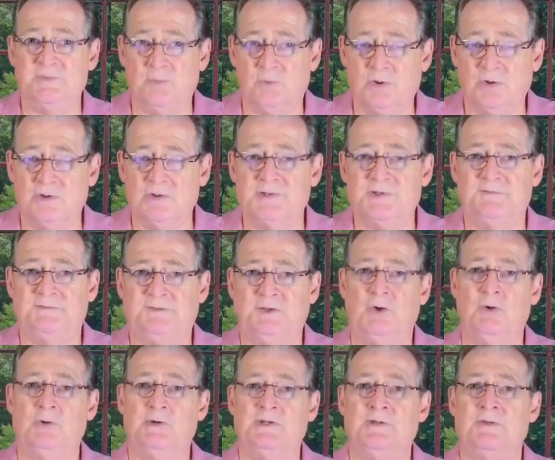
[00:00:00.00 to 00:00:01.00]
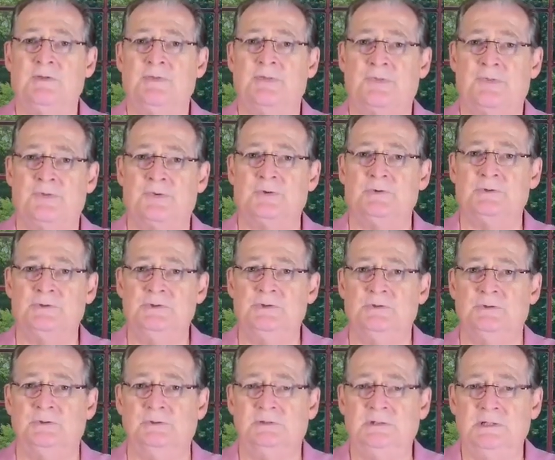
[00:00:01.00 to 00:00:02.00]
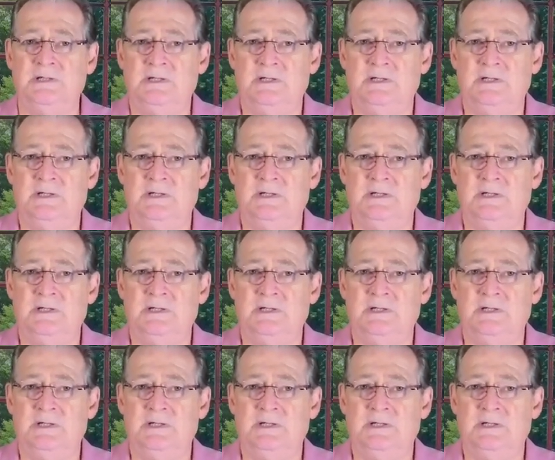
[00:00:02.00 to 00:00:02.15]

words flowing through you